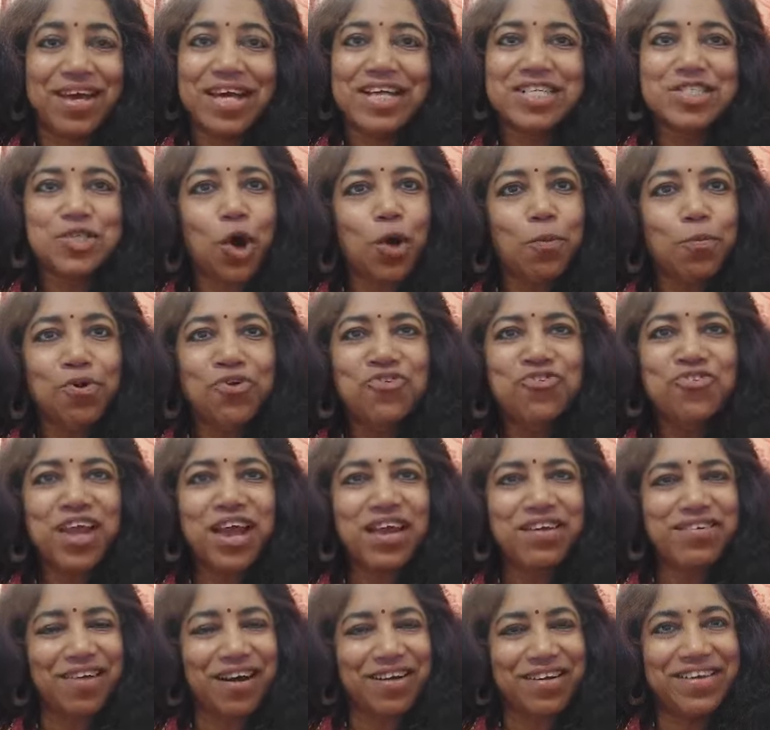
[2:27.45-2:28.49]
It's almost
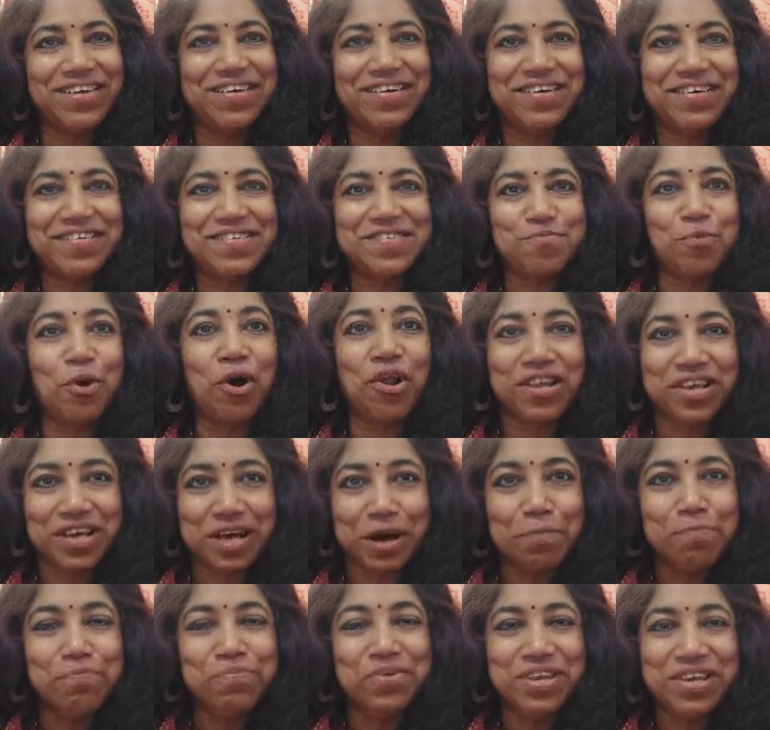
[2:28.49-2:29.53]
like running a small
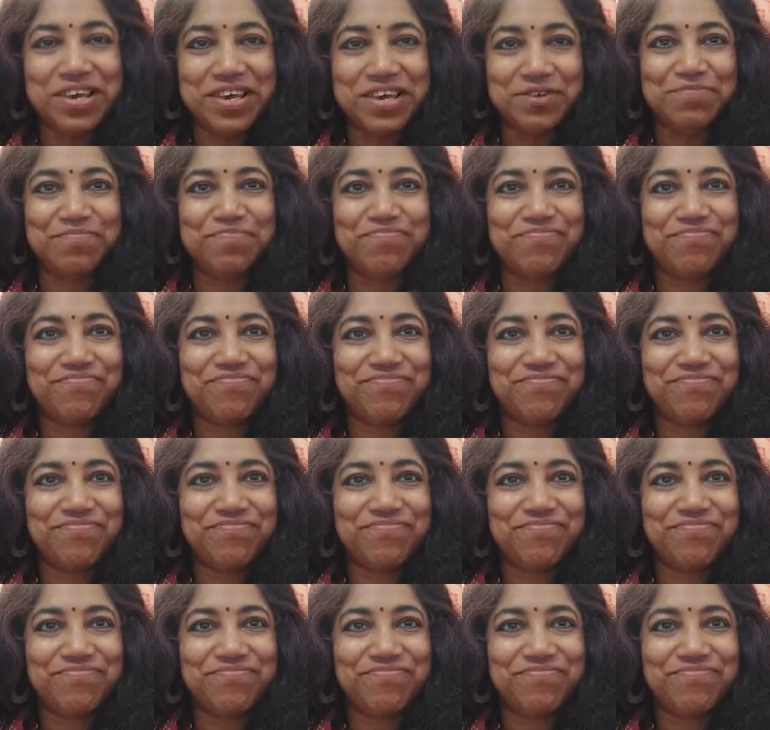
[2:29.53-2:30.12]
company.